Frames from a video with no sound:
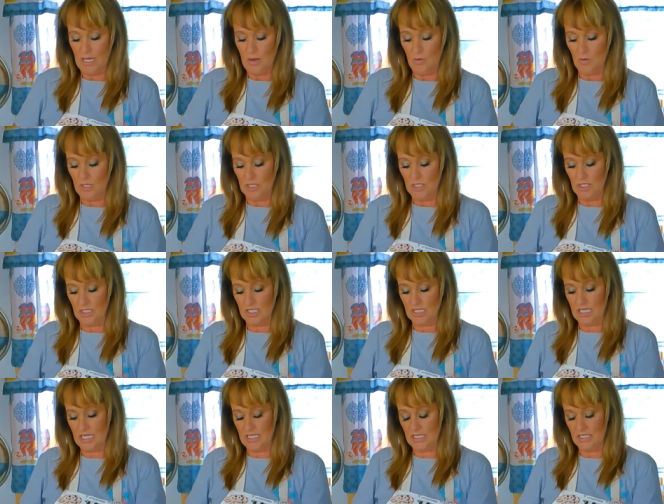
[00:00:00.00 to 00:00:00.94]
I want to
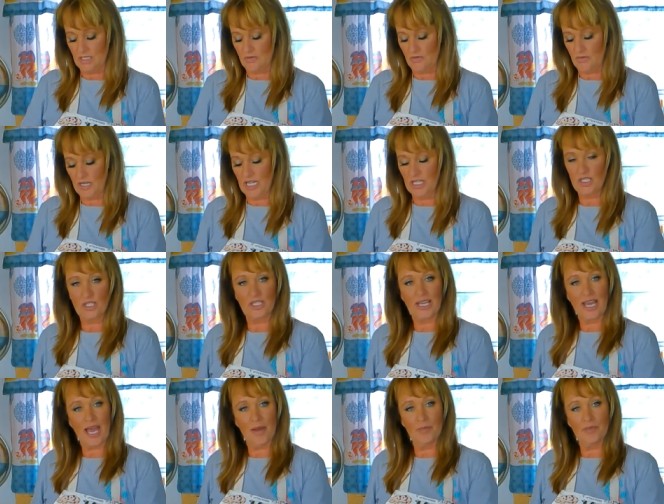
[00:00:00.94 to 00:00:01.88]
just taste fresh
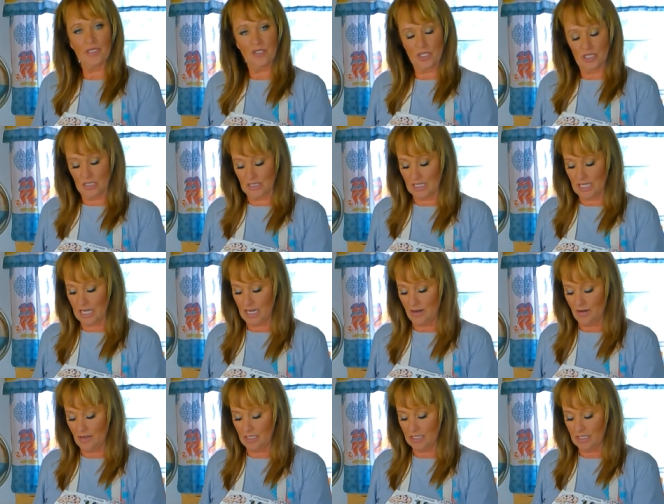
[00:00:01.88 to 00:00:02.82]
cabbage and
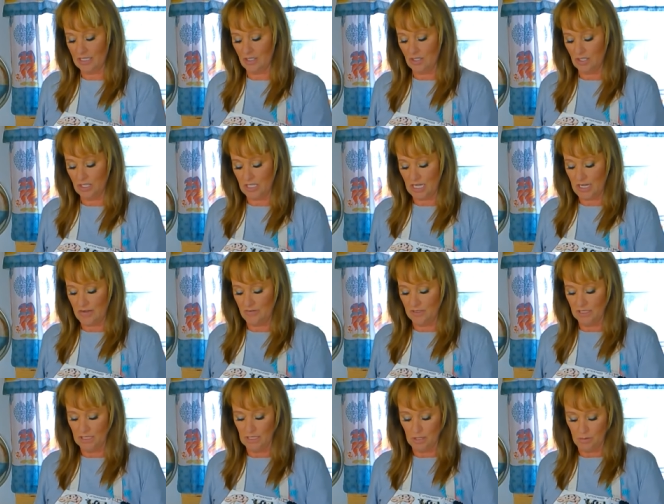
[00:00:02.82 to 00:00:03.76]
carrots and just
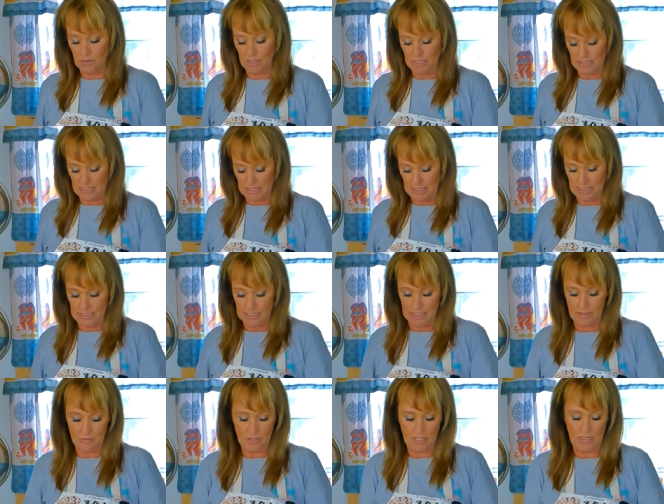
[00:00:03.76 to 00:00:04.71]
have a little bit of
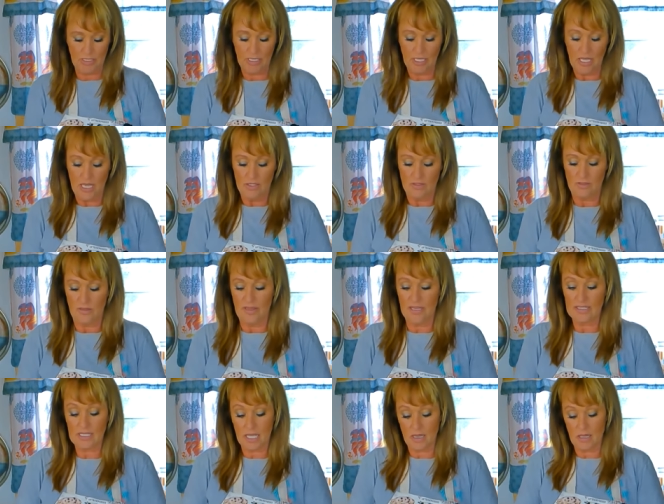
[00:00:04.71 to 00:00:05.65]
seasoning with it. So
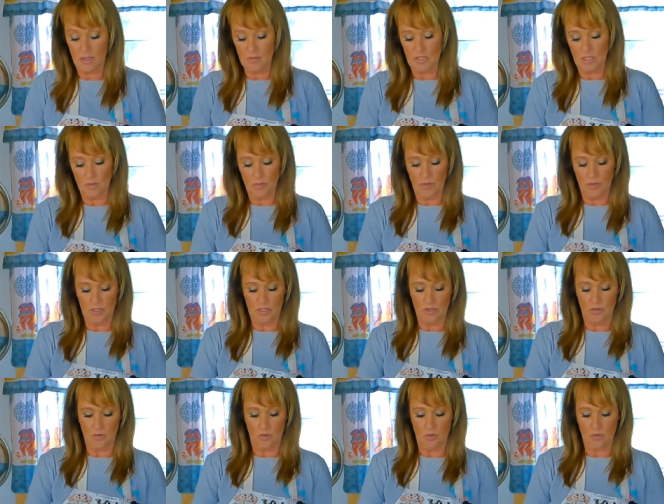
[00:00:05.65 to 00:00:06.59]
that's all I'm going to put
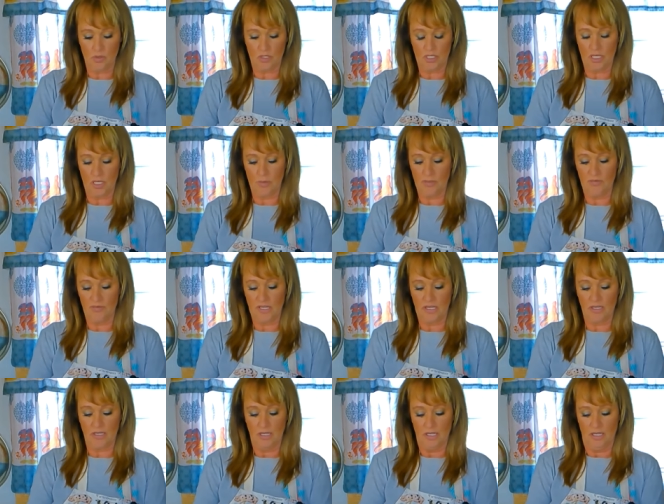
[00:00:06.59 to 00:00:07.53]
is a quarter cup of
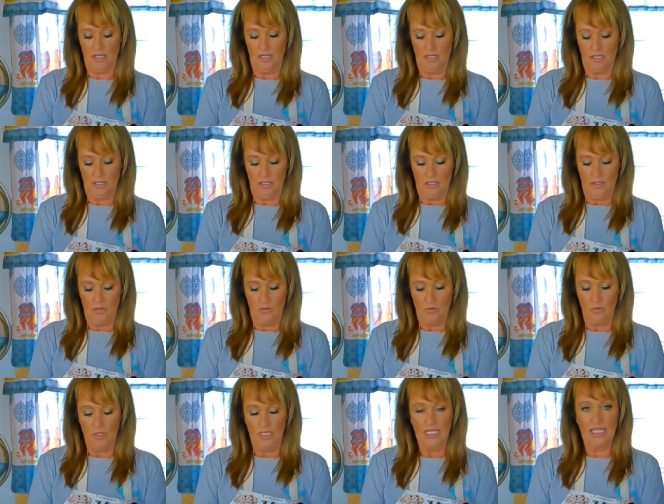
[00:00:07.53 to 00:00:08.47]
that
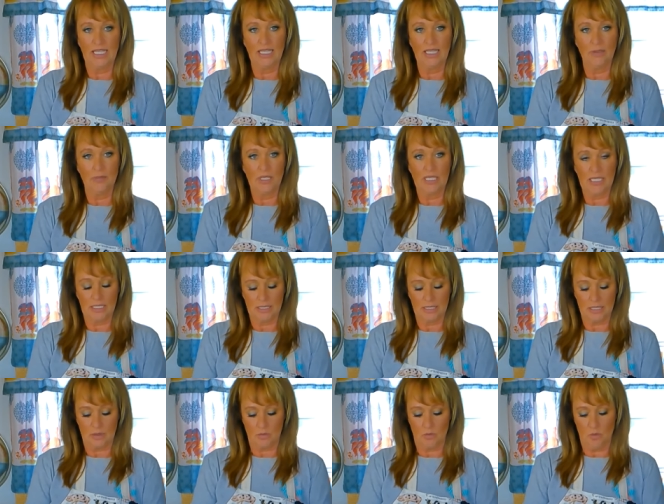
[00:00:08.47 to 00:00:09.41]
really
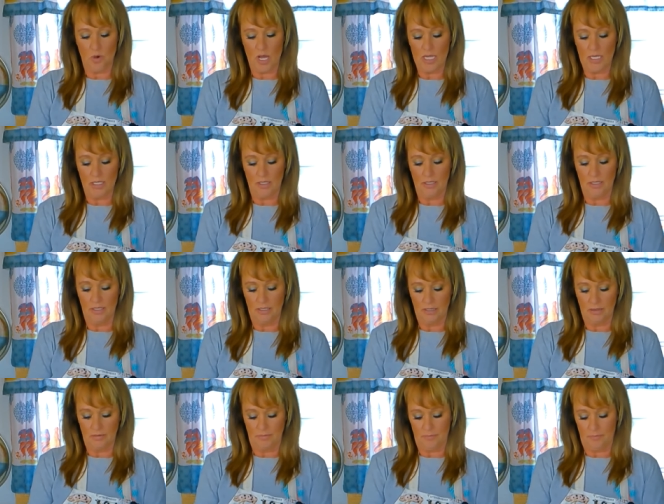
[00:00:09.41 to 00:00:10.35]
minced white
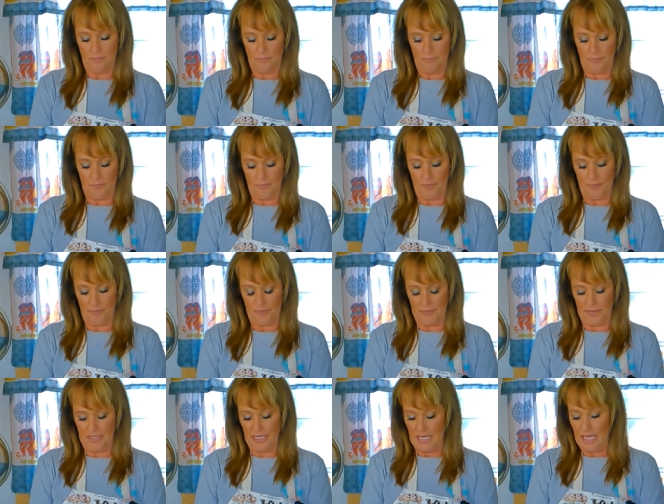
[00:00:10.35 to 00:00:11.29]
onion
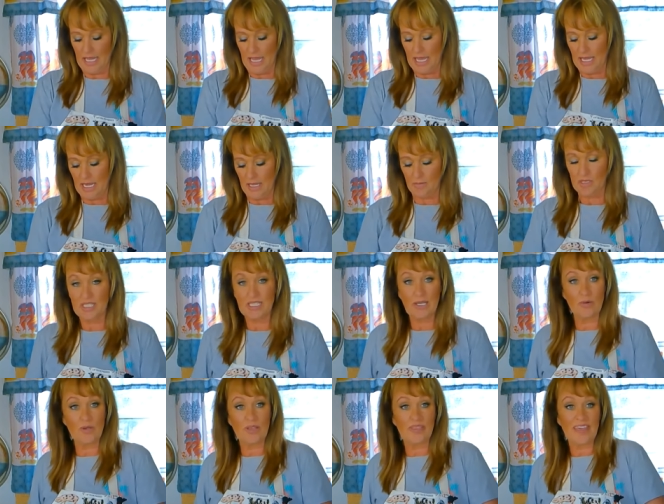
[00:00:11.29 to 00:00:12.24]
and I'm
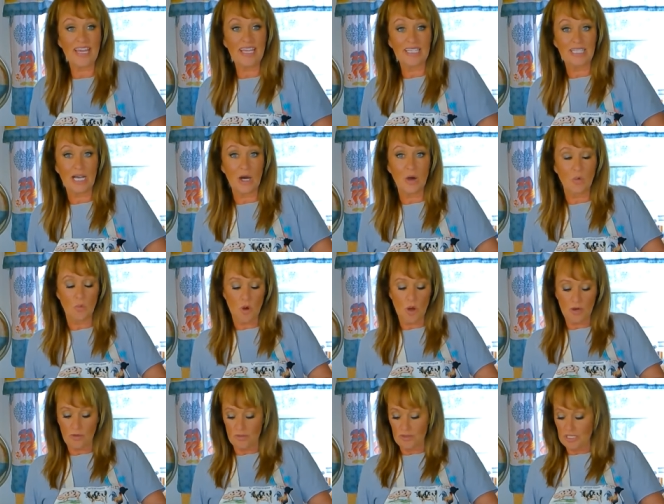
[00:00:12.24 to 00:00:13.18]
soaking that in cold
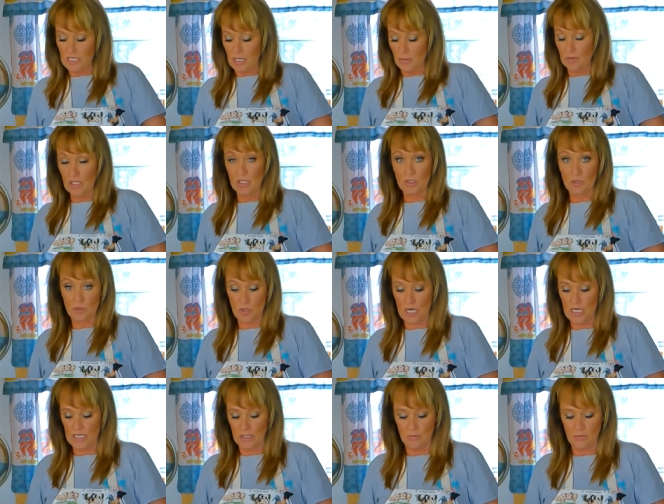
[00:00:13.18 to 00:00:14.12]
water and then I'm going to
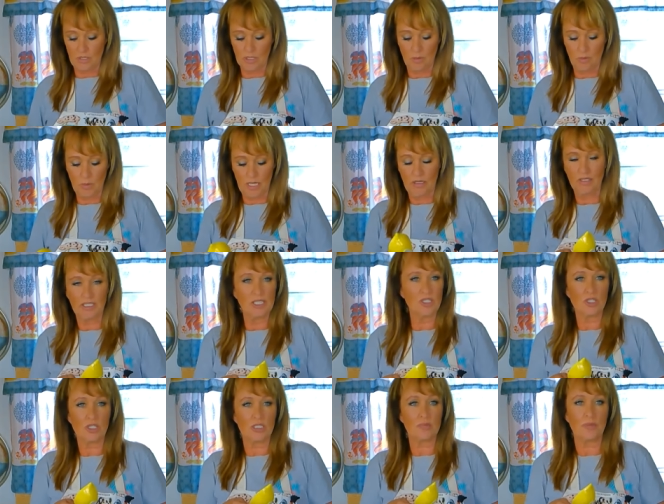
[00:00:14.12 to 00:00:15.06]
drain it really well and
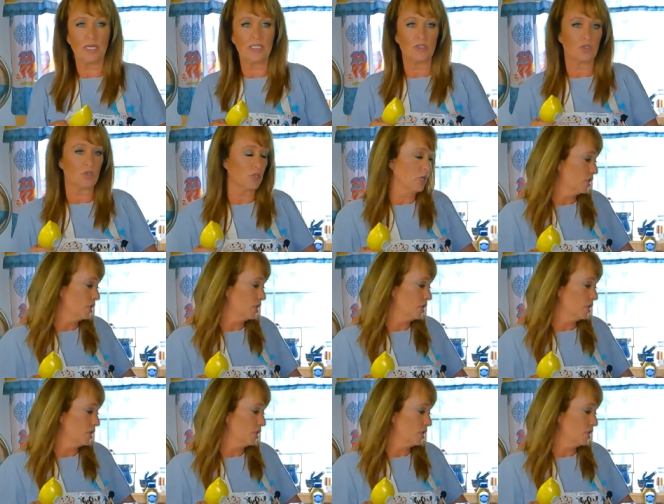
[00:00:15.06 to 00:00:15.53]
it just makes